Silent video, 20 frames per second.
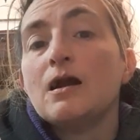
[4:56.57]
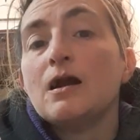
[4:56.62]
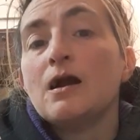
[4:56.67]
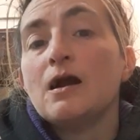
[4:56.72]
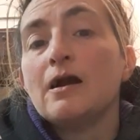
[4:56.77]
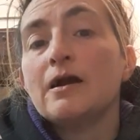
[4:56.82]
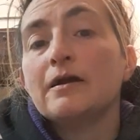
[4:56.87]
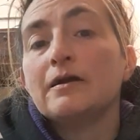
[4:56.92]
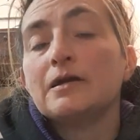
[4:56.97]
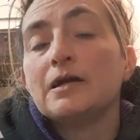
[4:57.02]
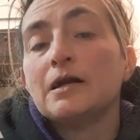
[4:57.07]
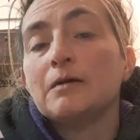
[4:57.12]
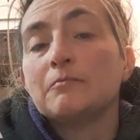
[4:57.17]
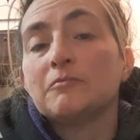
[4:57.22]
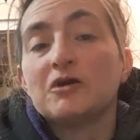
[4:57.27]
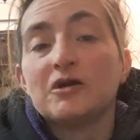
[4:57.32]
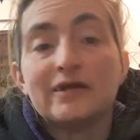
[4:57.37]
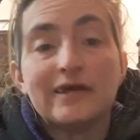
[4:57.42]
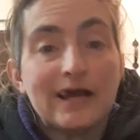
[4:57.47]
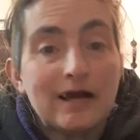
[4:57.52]
I am
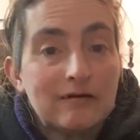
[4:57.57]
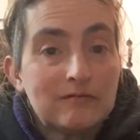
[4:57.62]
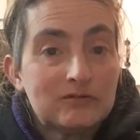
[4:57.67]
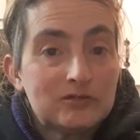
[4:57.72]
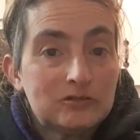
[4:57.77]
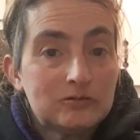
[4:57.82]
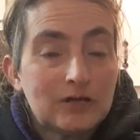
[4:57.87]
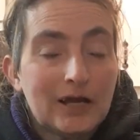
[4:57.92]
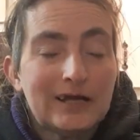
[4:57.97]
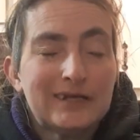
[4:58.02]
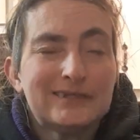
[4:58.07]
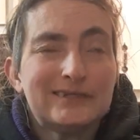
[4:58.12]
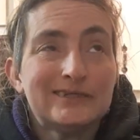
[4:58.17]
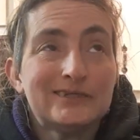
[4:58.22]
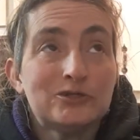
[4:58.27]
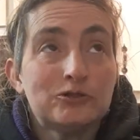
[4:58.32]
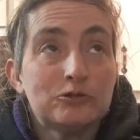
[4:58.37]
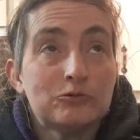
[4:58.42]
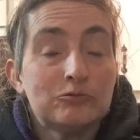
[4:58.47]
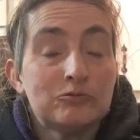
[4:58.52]
gonna have to. I
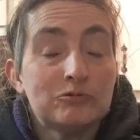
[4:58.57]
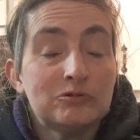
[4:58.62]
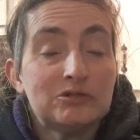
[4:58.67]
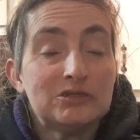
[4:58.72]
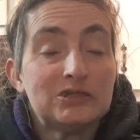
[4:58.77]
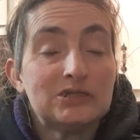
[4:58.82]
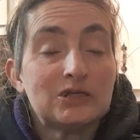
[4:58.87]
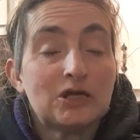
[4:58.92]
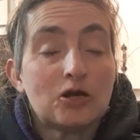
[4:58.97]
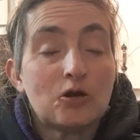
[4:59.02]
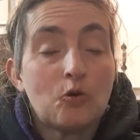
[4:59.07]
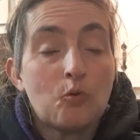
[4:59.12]
did lose